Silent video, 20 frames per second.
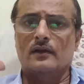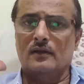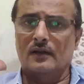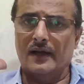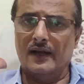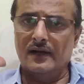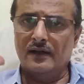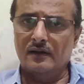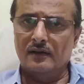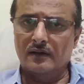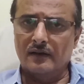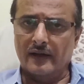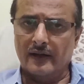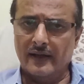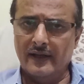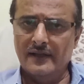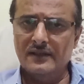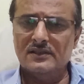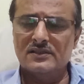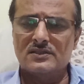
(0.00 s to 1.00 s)
And
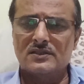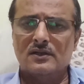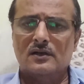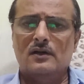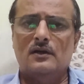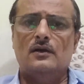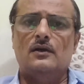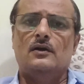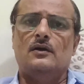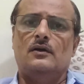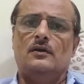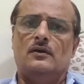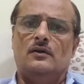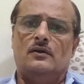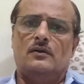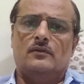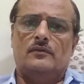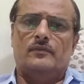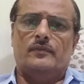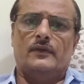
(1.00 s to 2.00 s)
hence,
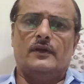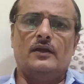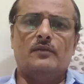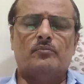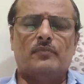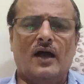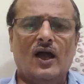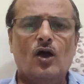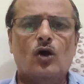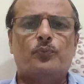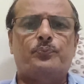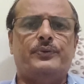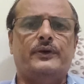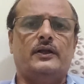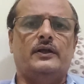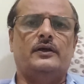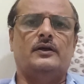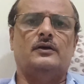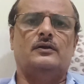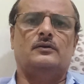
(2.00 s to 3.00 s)
in my
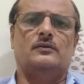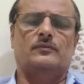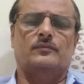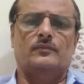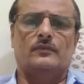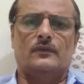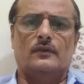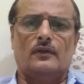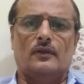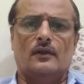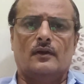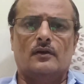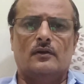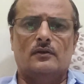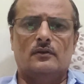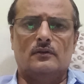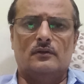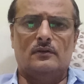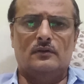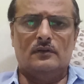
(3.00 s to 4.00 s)
opinion,
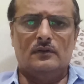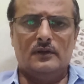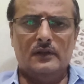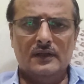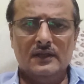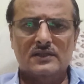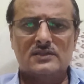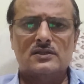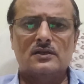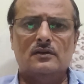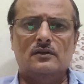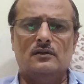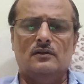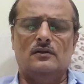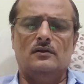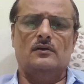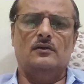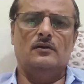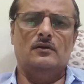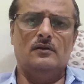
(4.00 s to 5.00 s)
this
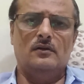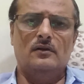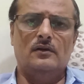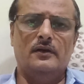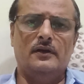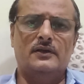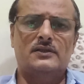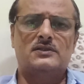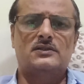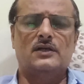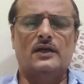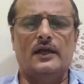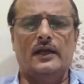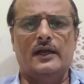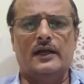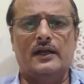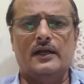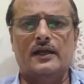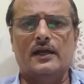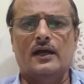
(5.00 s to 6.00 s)
is the
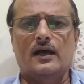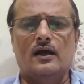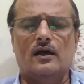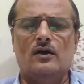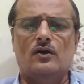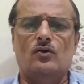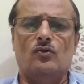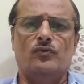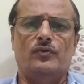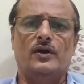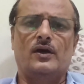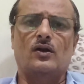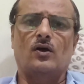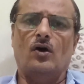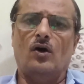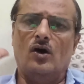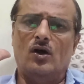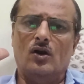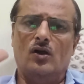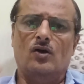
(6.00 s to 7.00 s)
area where
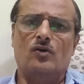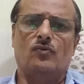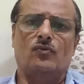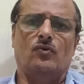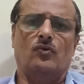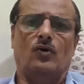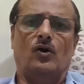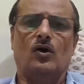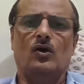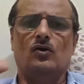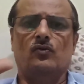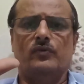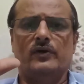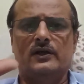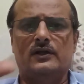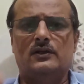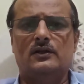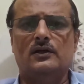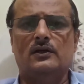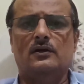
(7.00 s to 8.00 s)
all
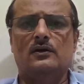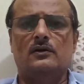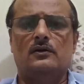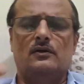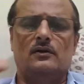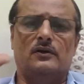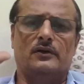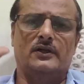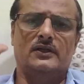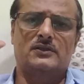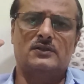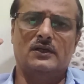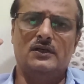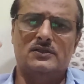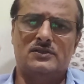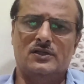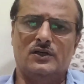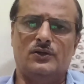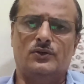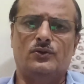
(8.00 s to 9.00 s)
Vaidya research
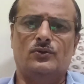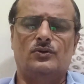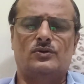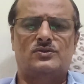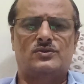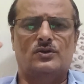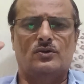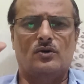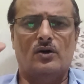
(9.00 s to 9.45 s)
institutes,